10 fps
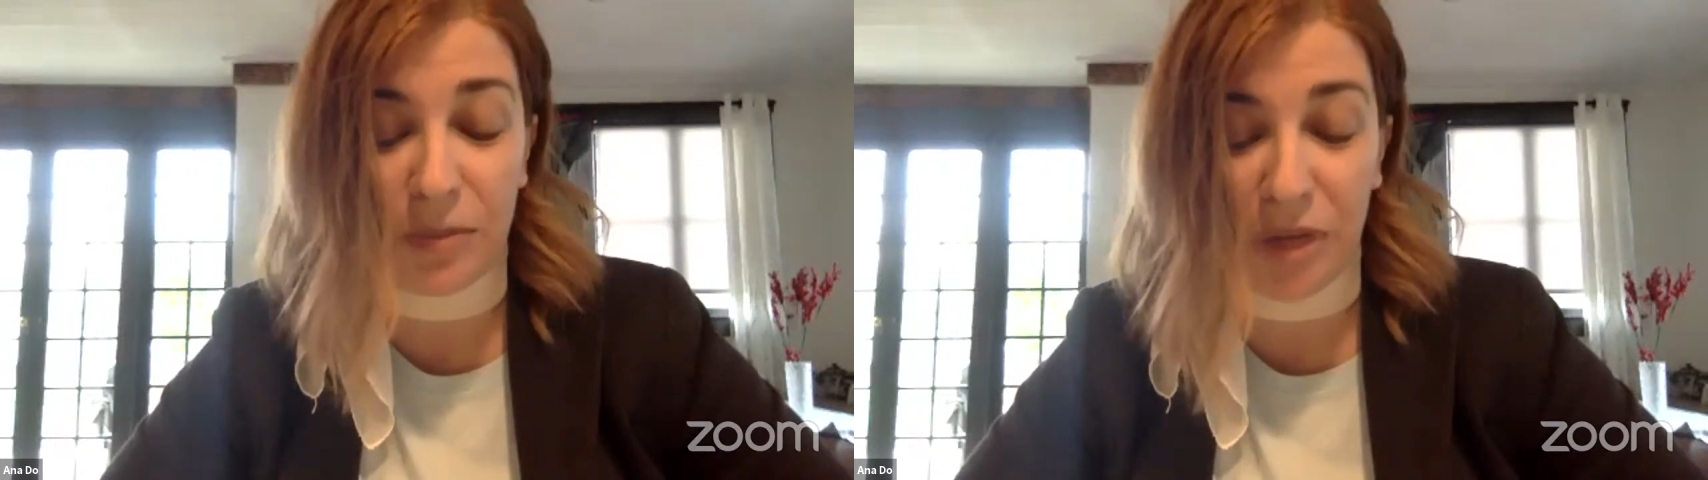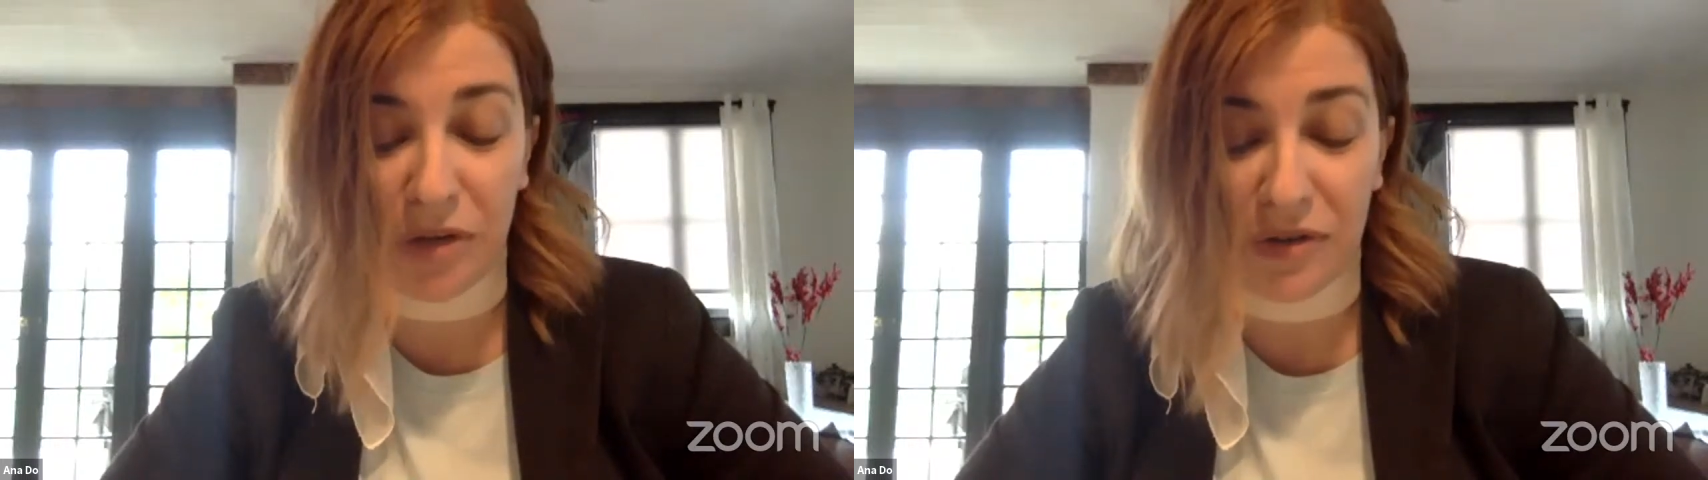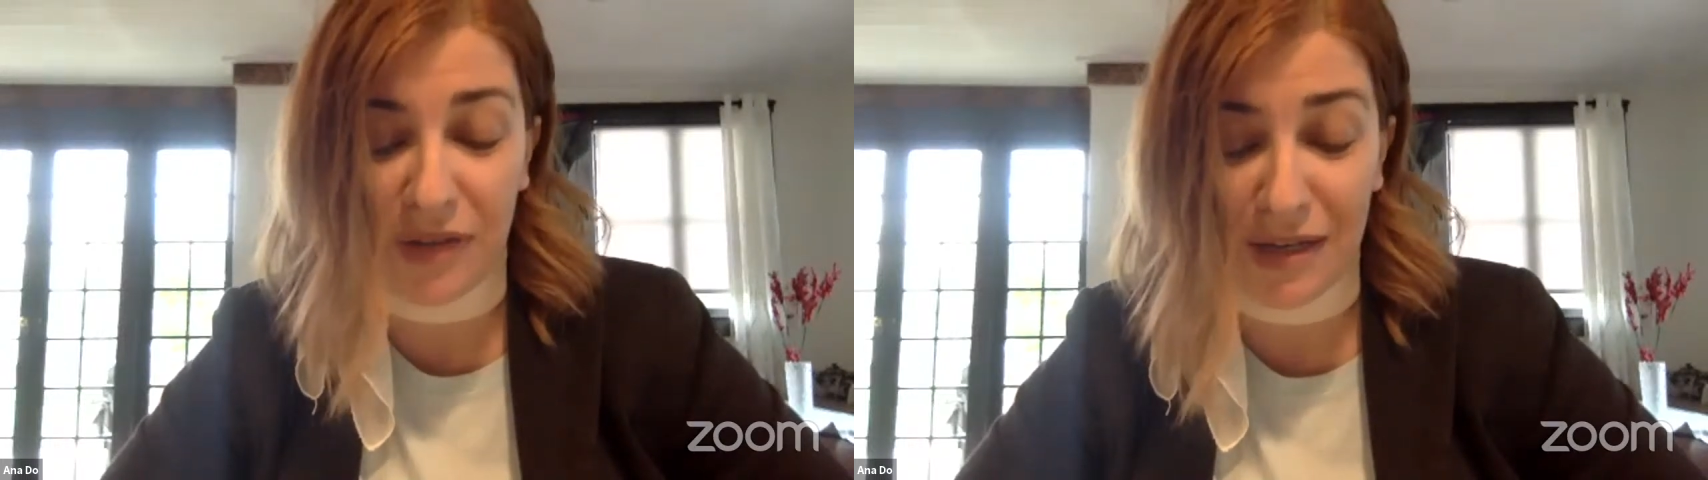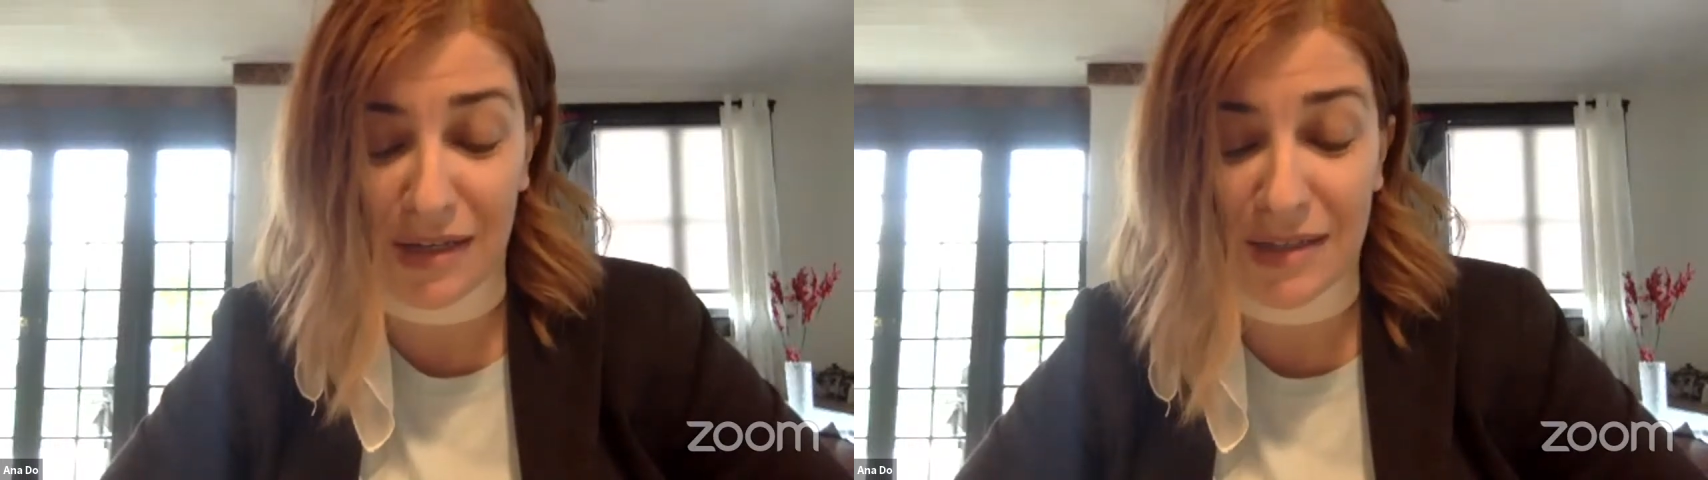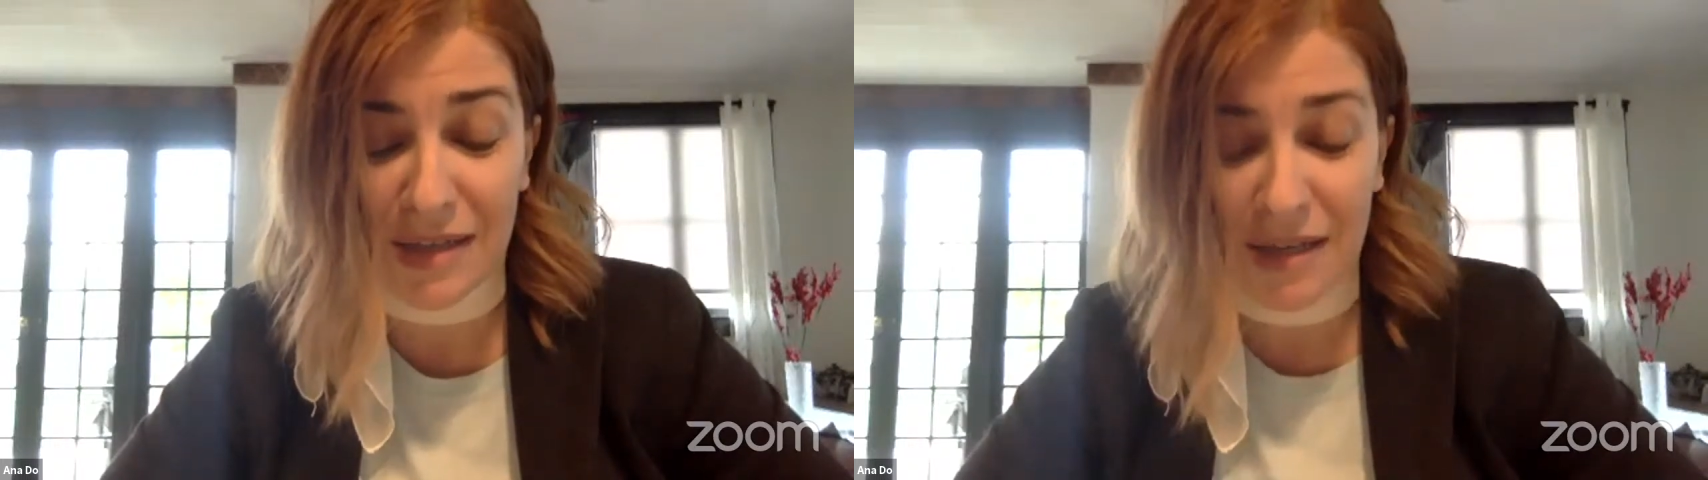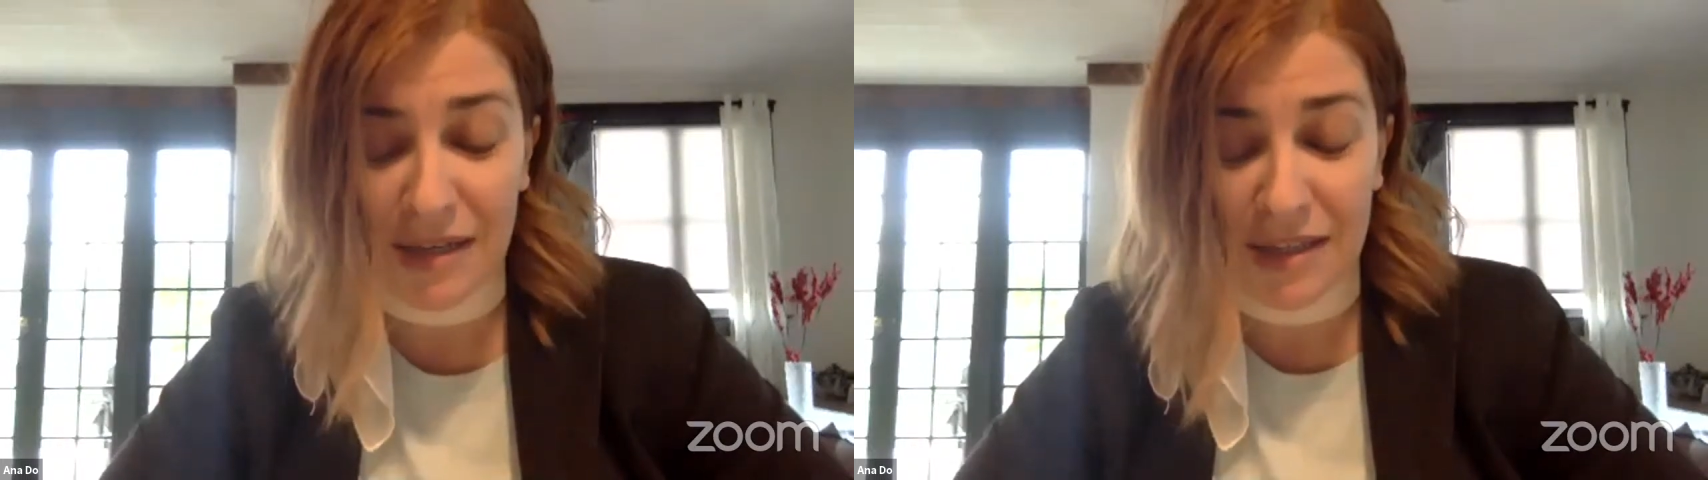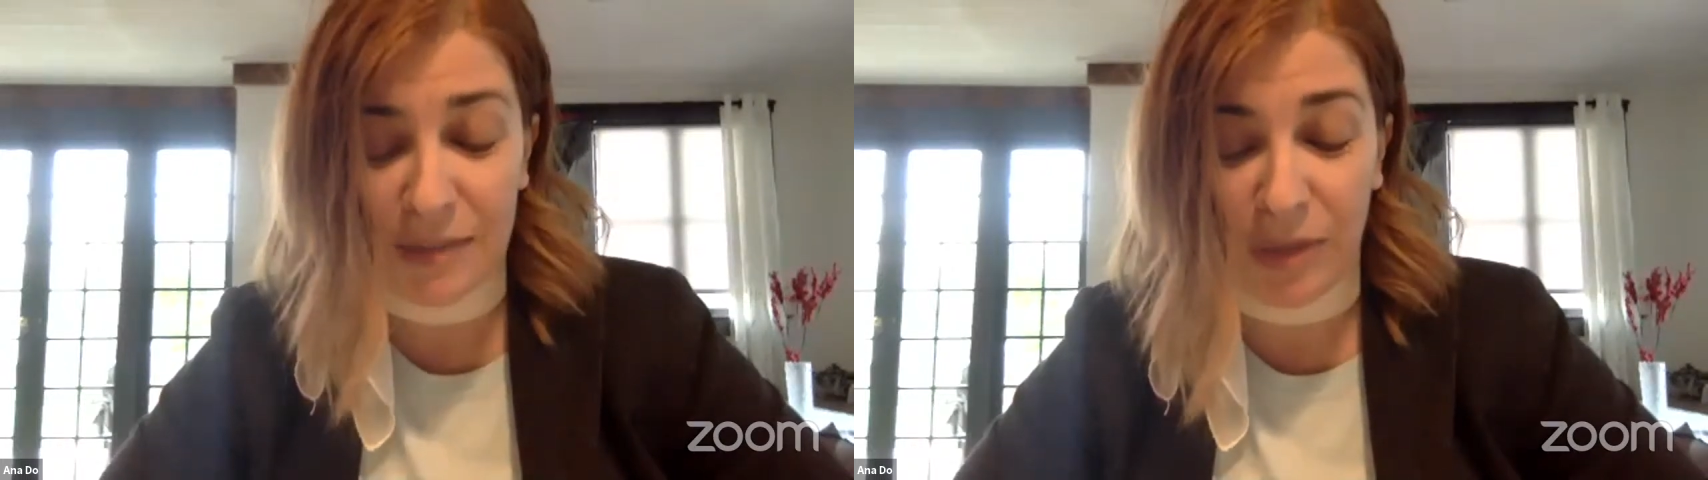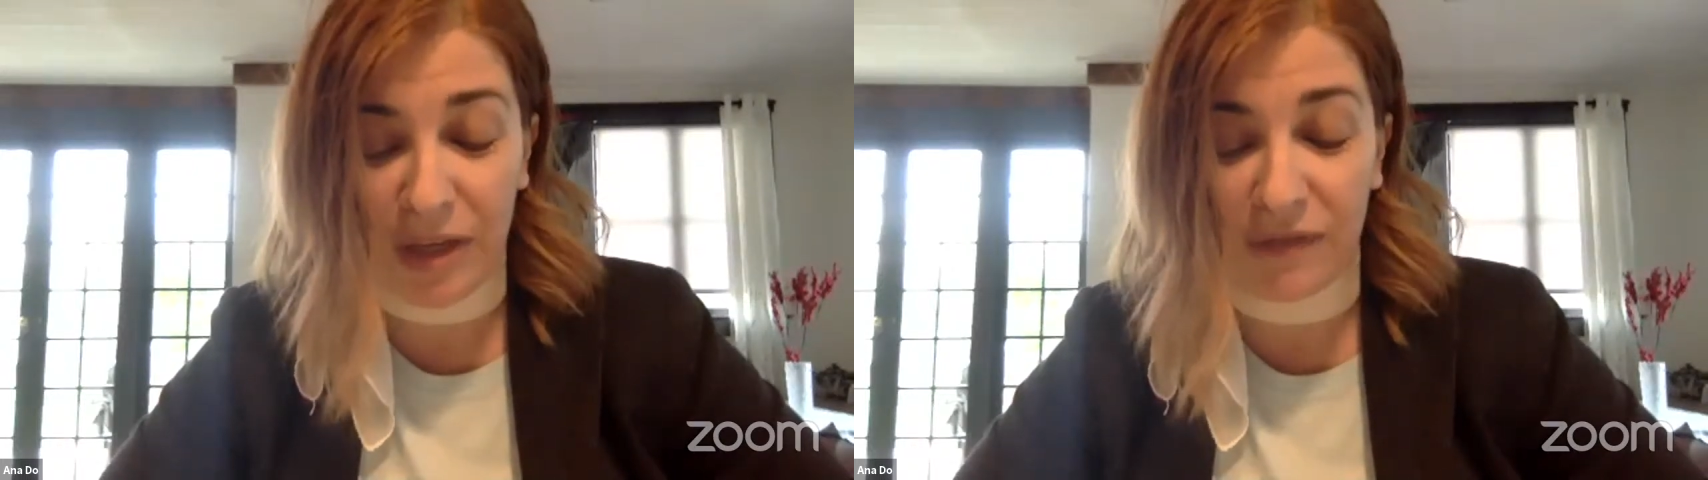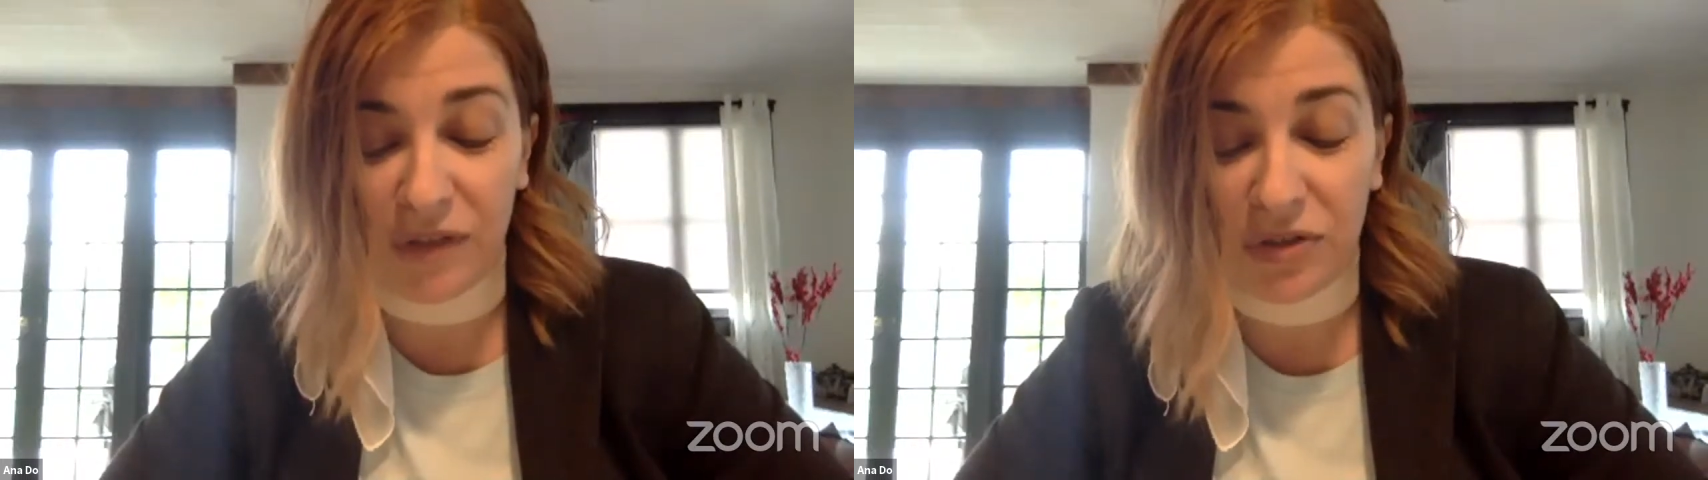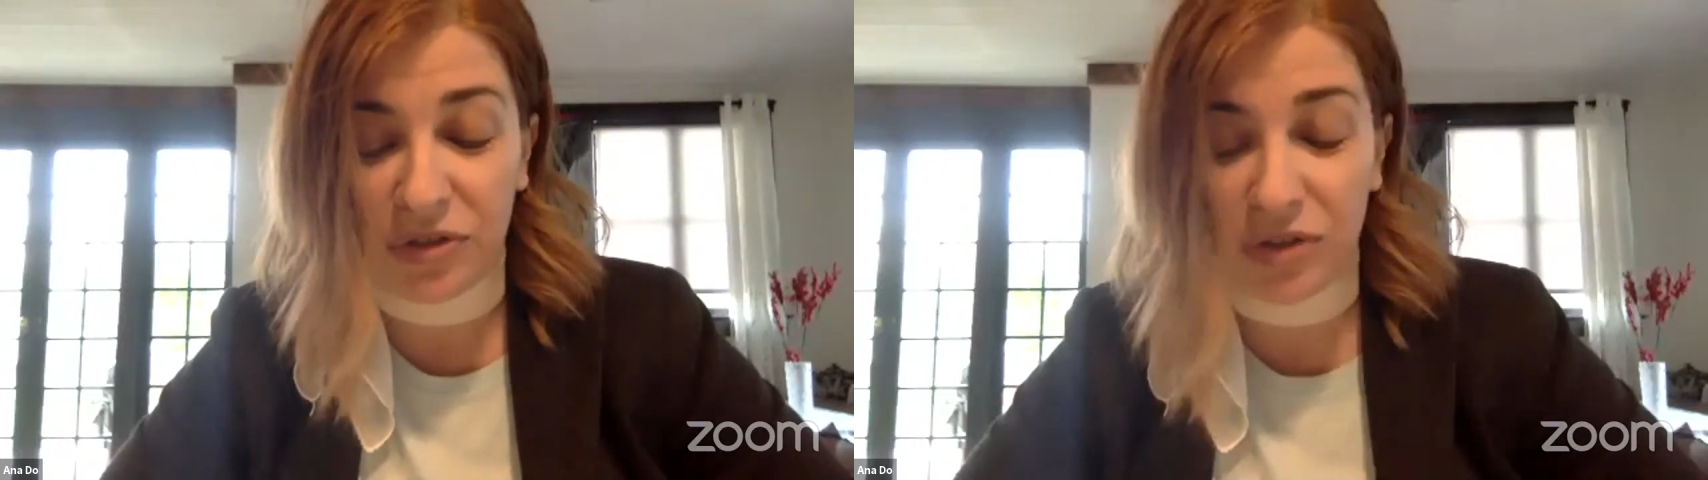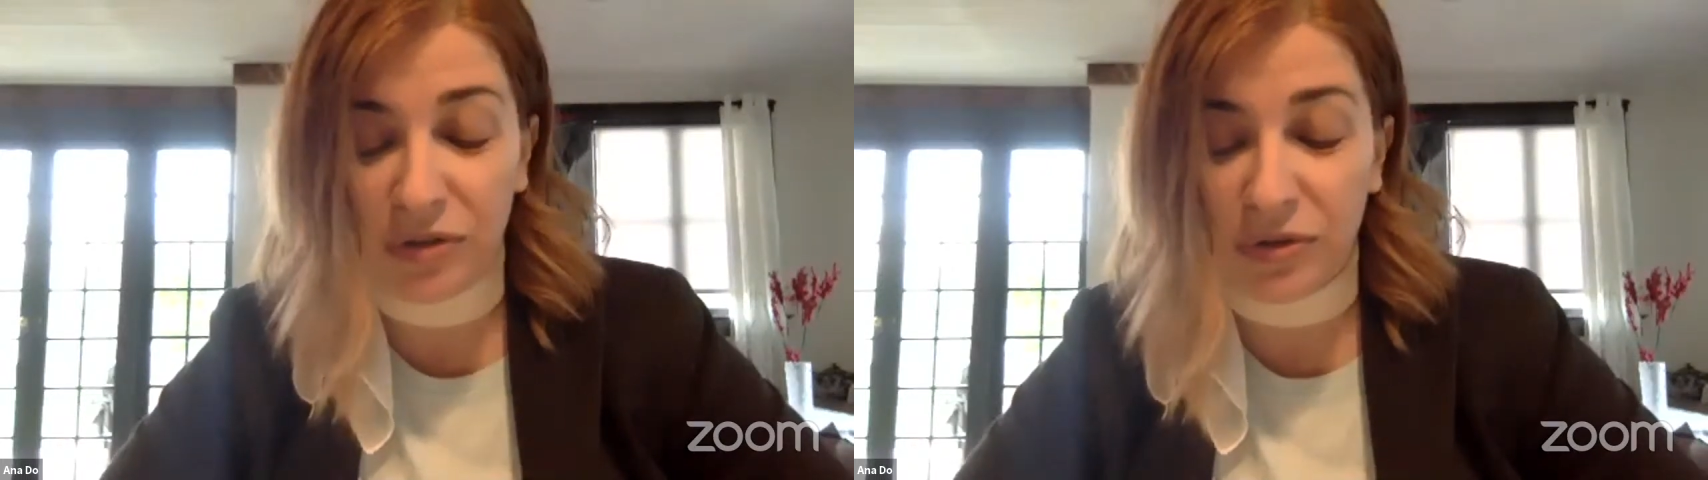better than us, spitting vitriol